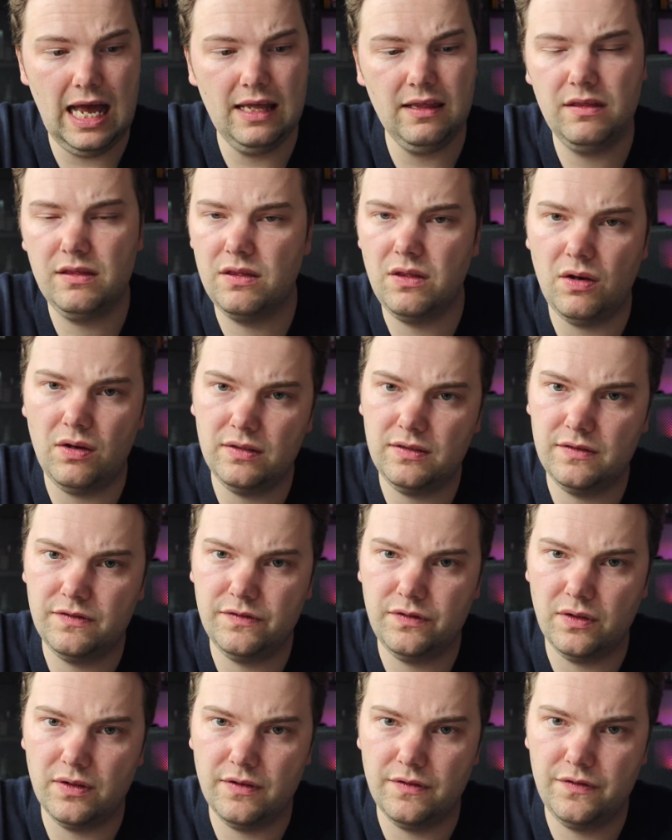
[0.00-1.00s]
I thought
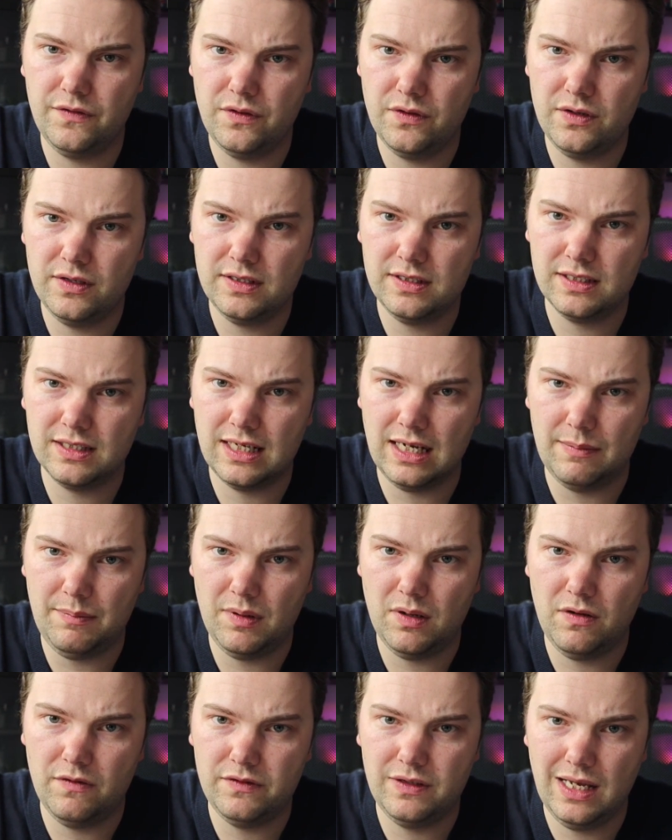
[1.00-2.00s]
for the first
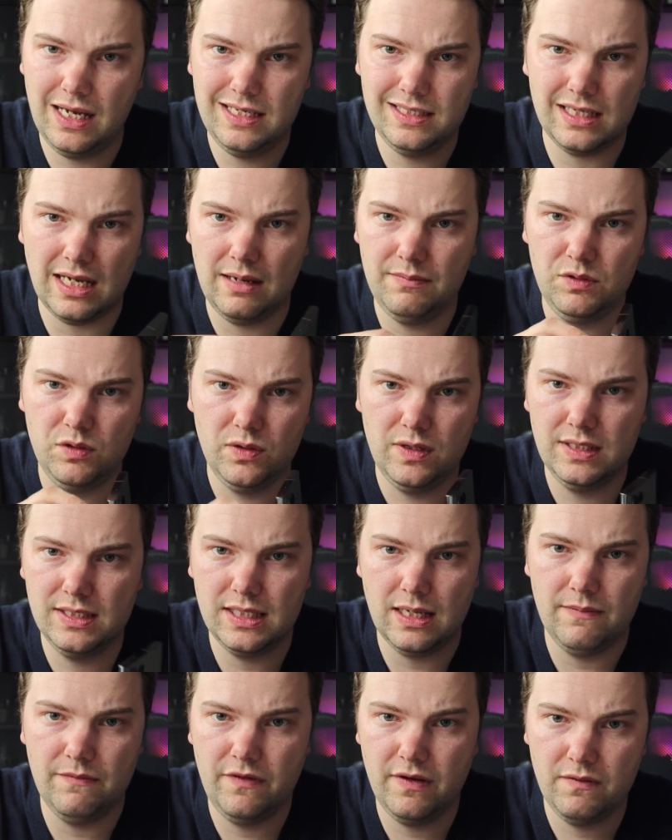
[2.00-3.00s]
couple of days I'm doing
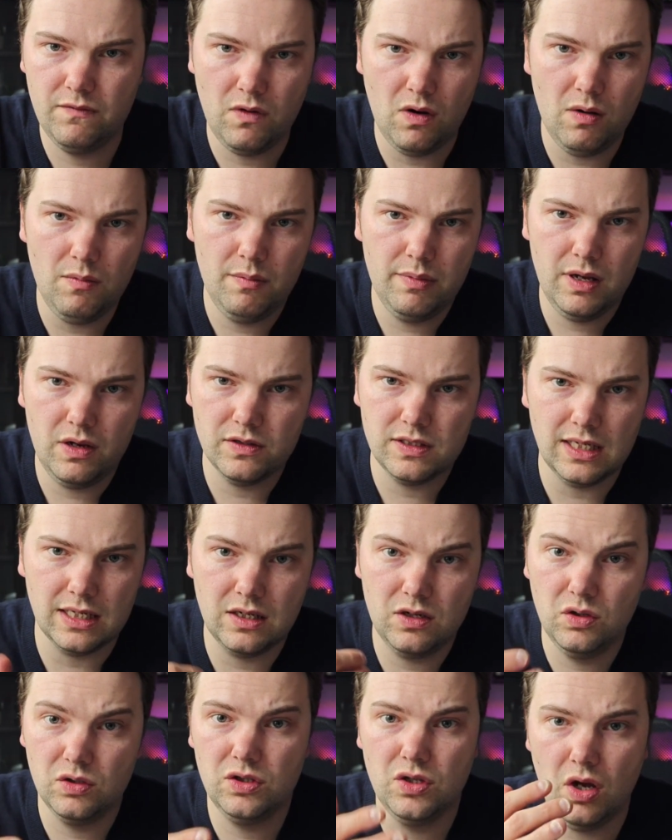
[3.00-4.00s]
something wrong because I
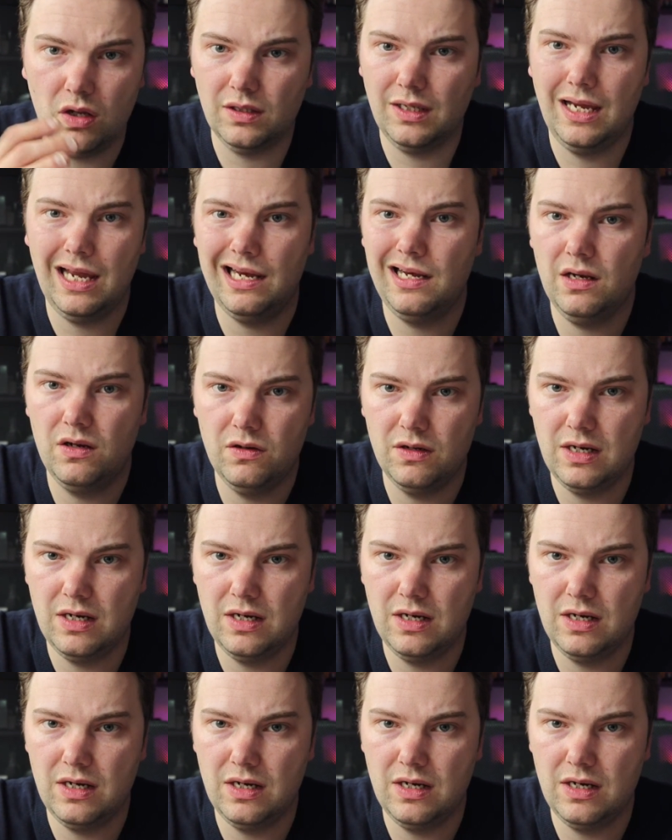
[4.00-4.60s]
could not get a